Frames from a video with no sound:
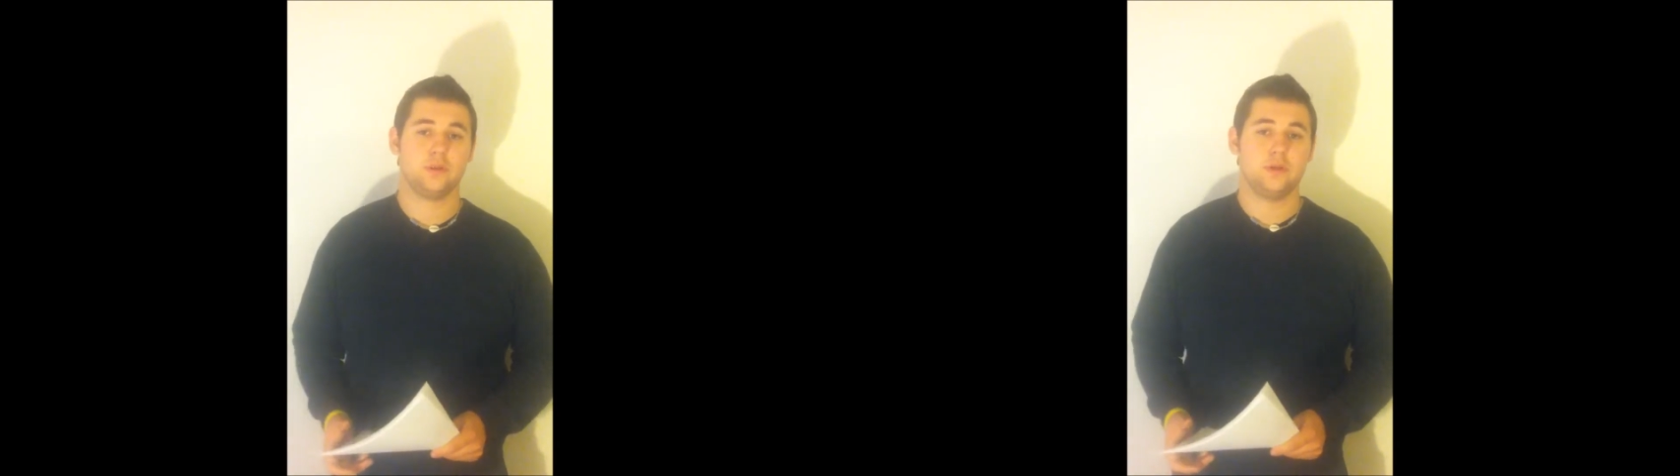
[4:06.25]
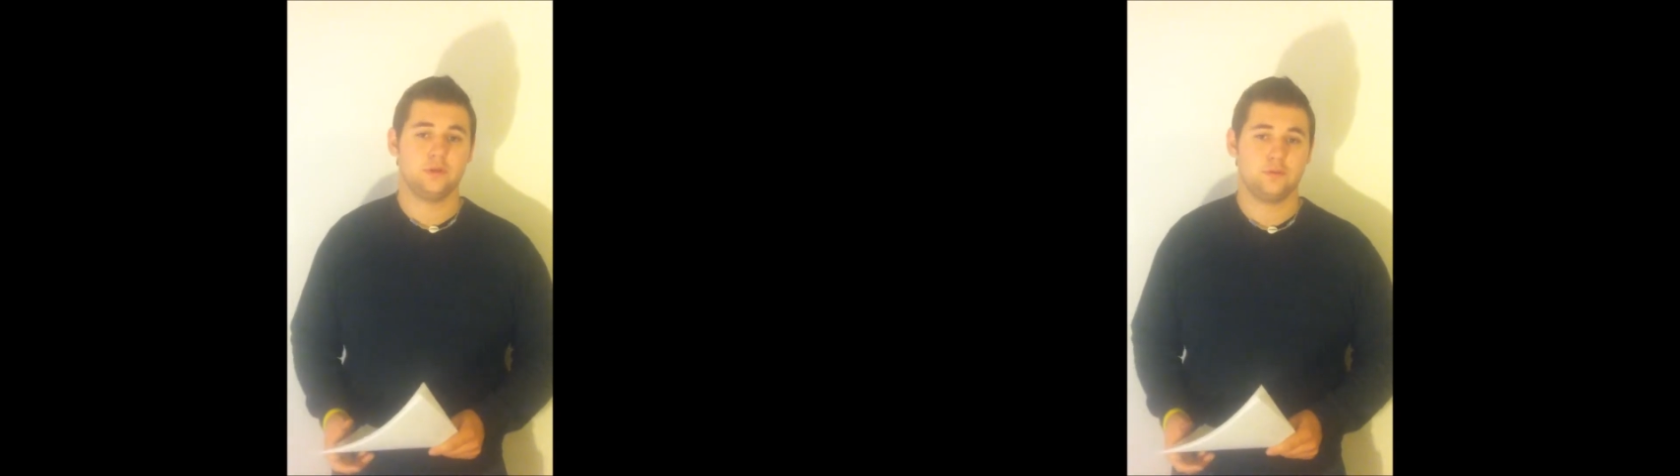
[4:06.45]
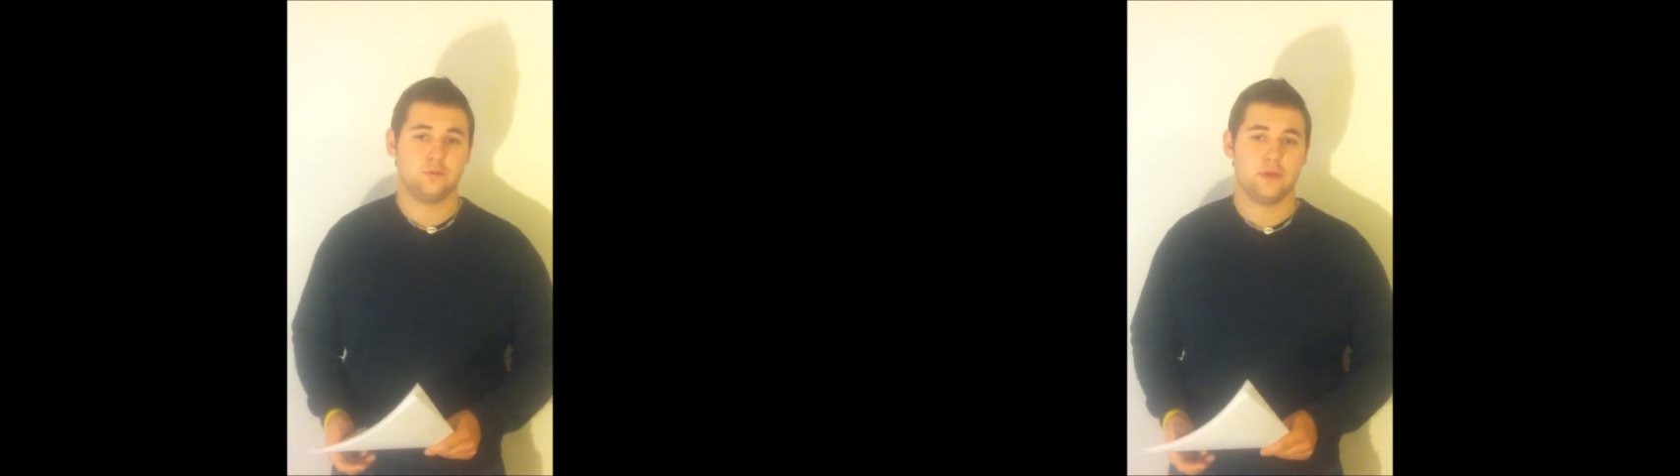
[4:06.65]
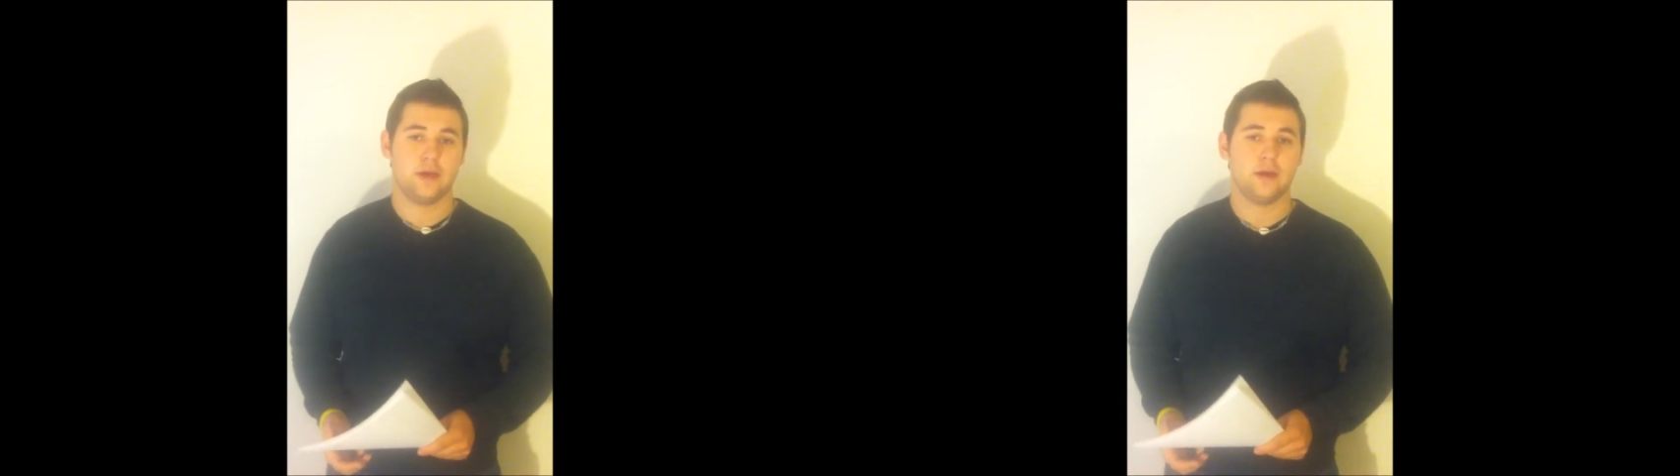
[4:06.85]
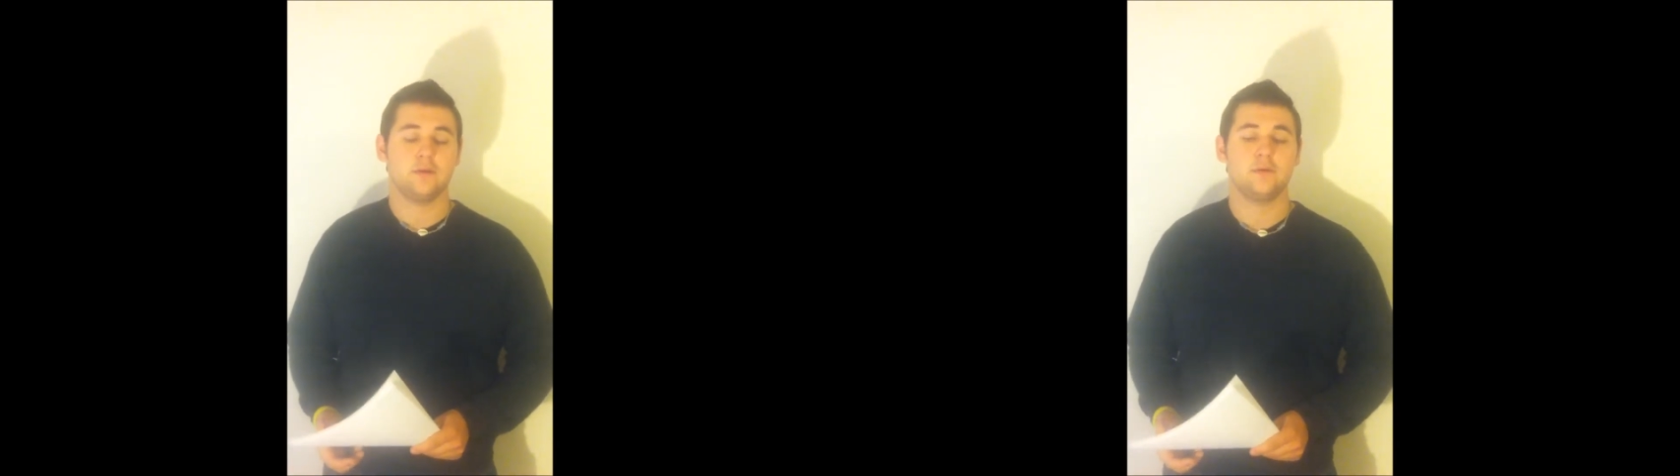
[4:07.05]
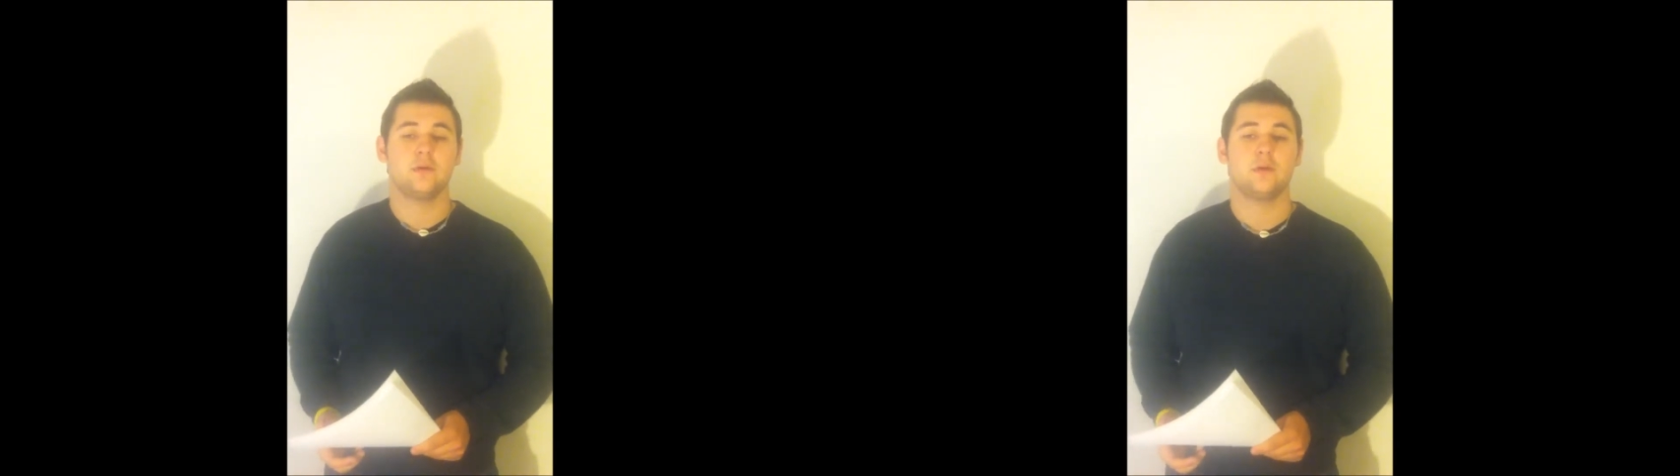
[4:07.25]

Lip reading: a link to that